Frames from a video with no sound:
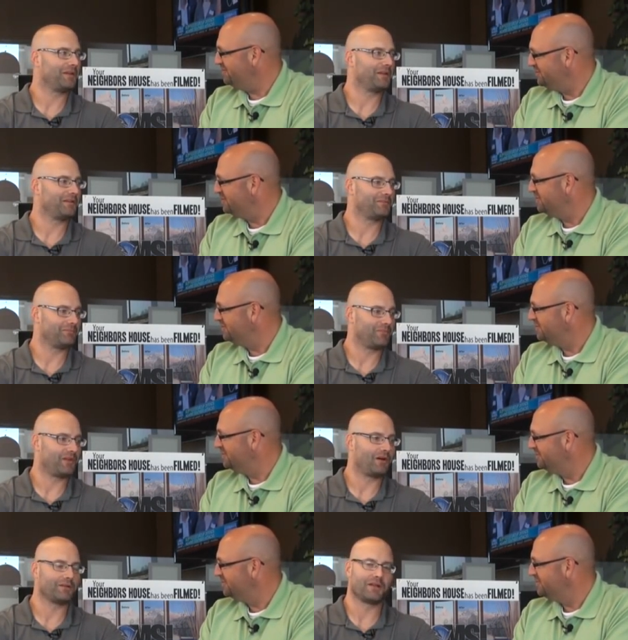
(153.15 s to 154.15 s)
Speaker 1: in
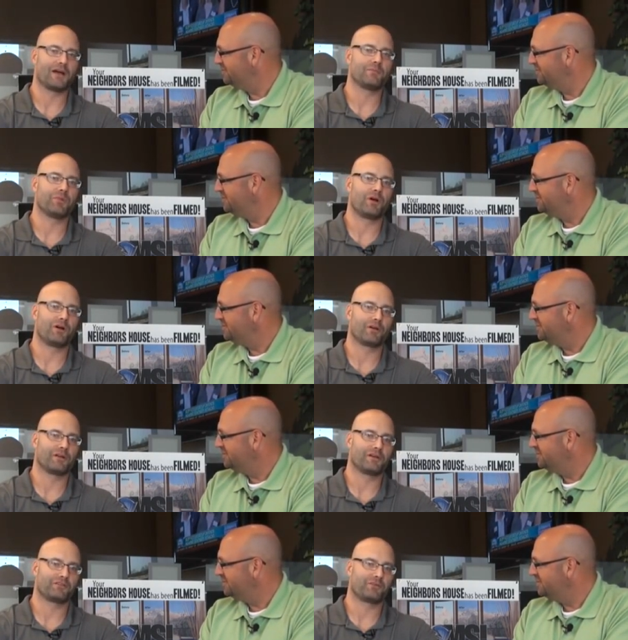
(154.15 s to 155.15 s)
the online blog on
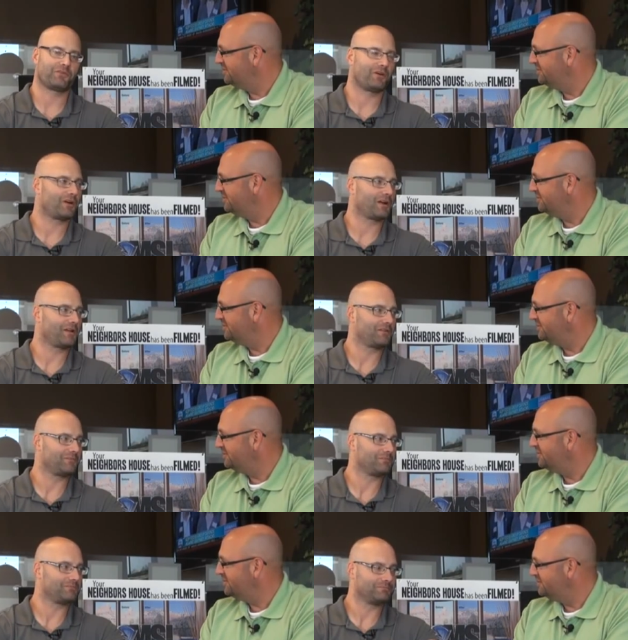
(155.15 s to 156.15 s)

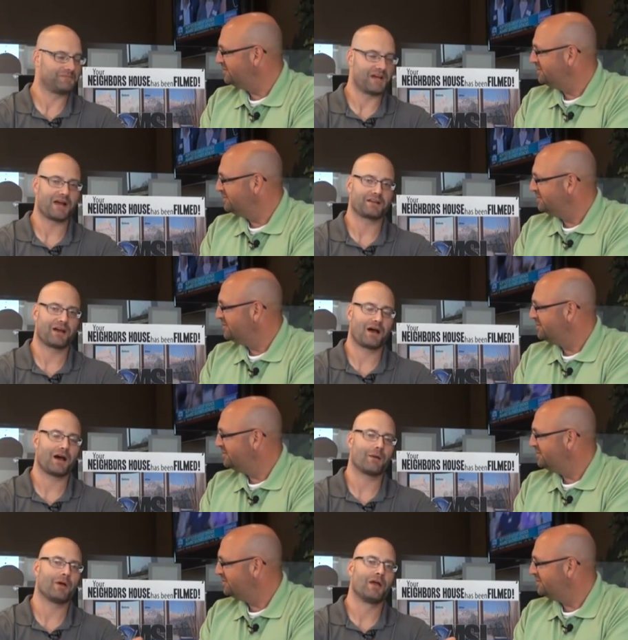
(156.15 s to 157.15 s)

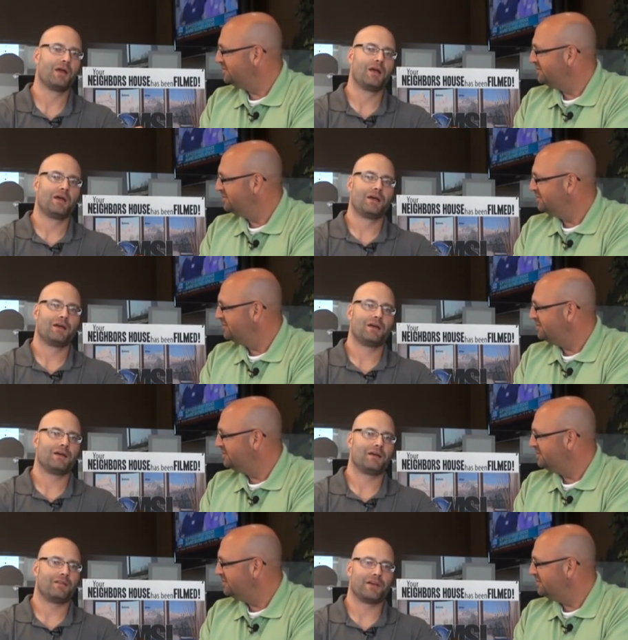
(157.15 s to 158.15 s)
HuskersHawkeyes.com
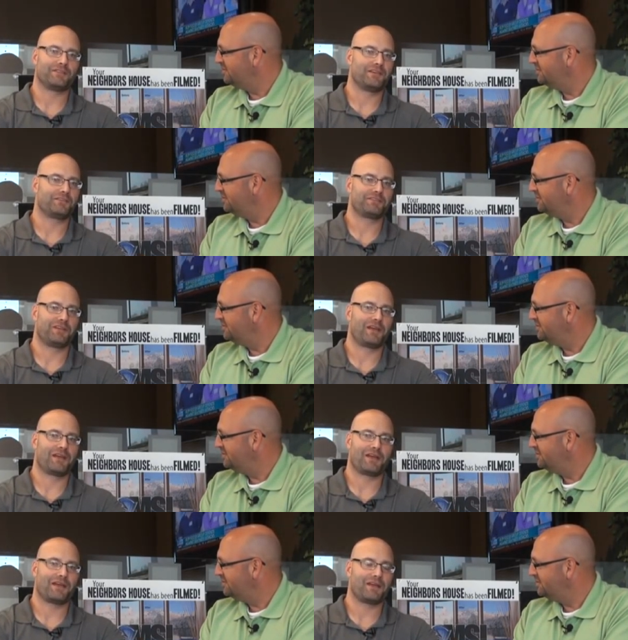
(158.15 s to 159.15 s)
that this,
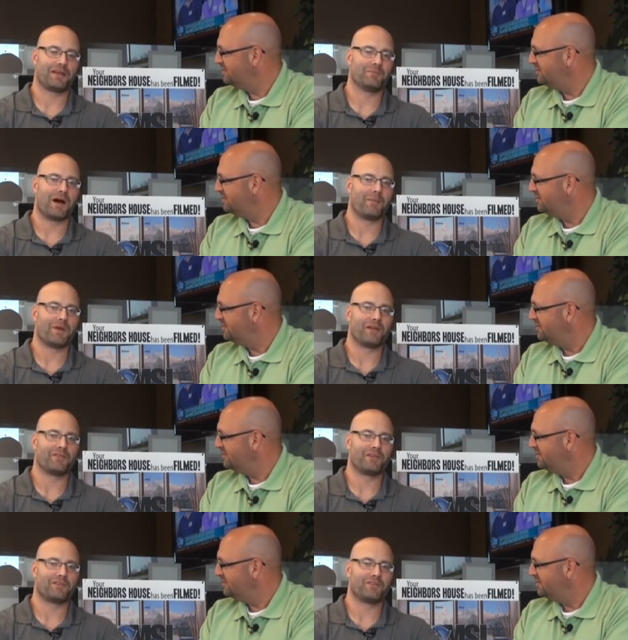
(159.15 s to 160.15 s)
in my
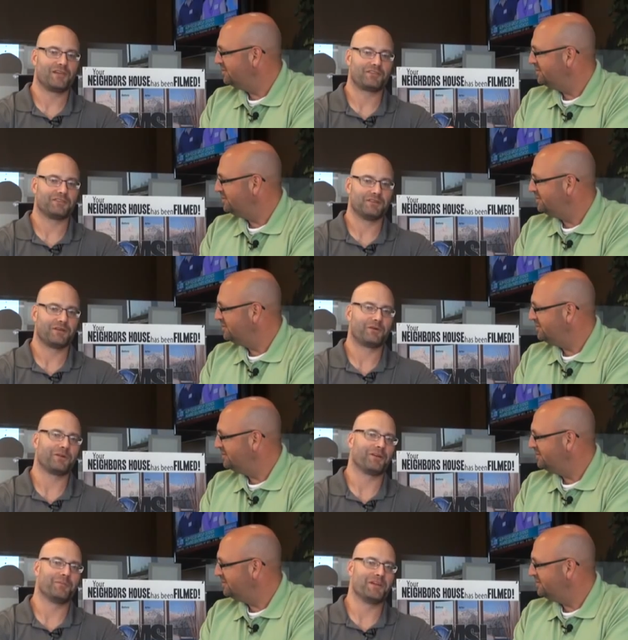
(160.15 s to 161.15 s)
mind, this
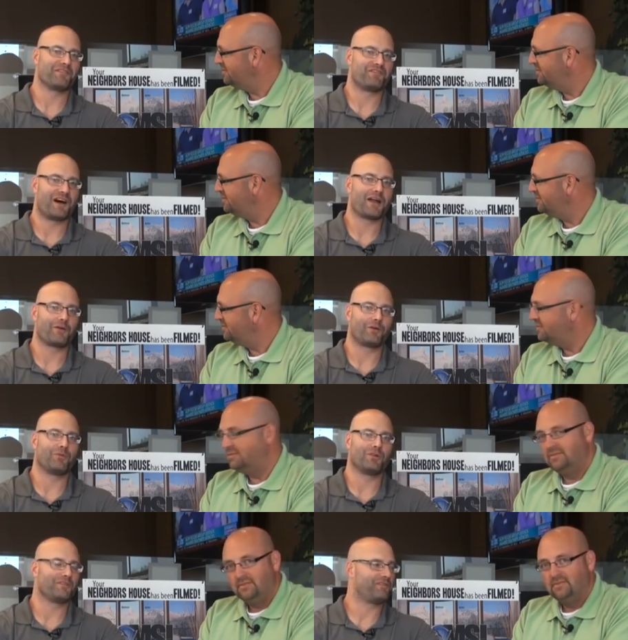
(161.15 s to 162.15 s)
literally could be a
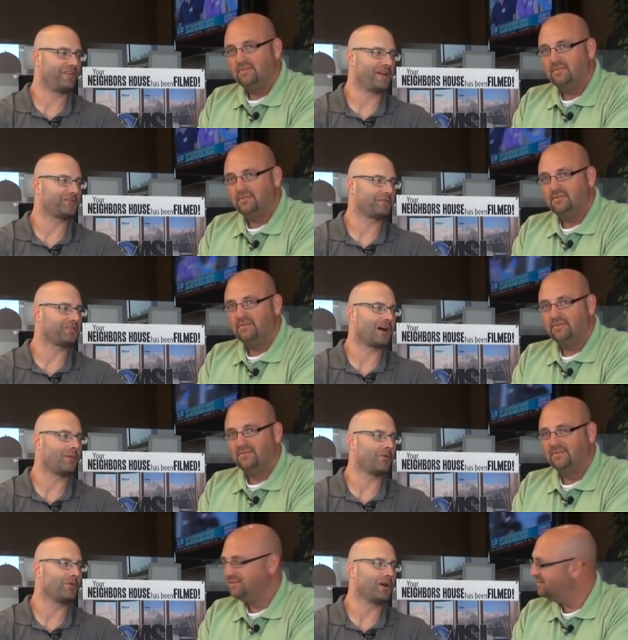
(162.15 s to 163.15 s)
fireable offense for
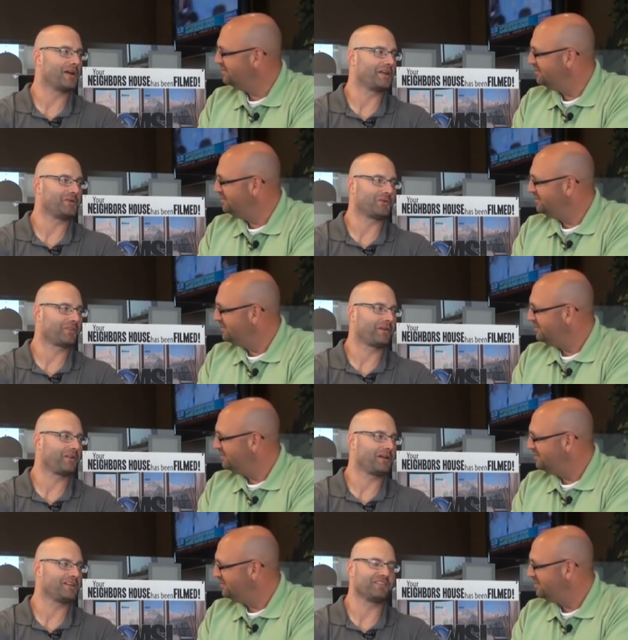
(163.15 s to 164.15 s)
Tom O'Brien at North
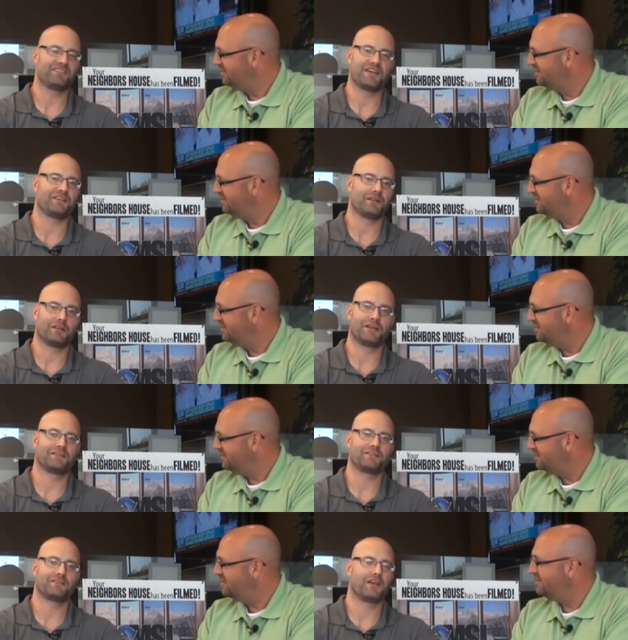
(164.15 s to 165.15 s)
Carolina State to
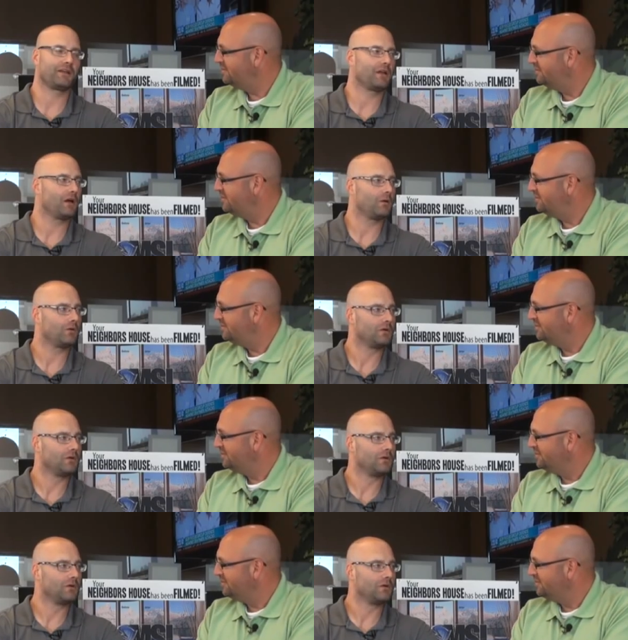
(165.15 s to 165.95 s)
let this kid go.